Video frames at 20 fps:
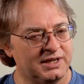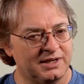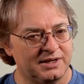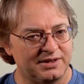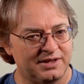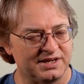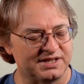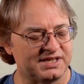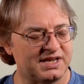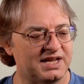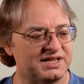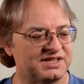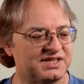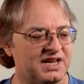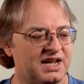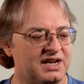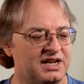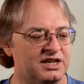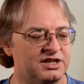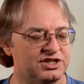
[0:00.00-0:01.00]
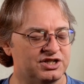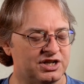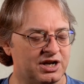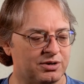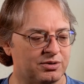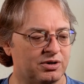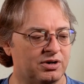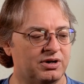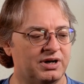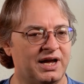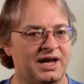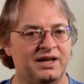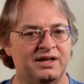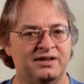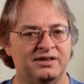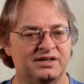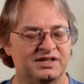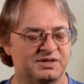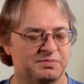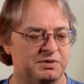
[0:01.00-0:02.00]
this headset in general
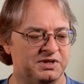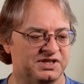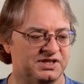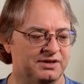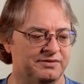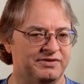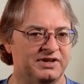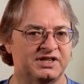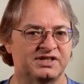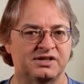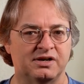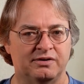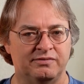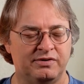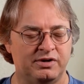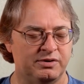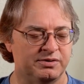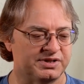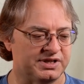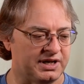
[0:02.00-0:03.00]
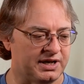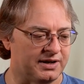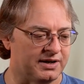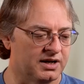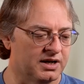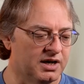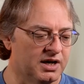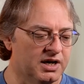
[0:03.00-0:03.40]
and the specifics of using it.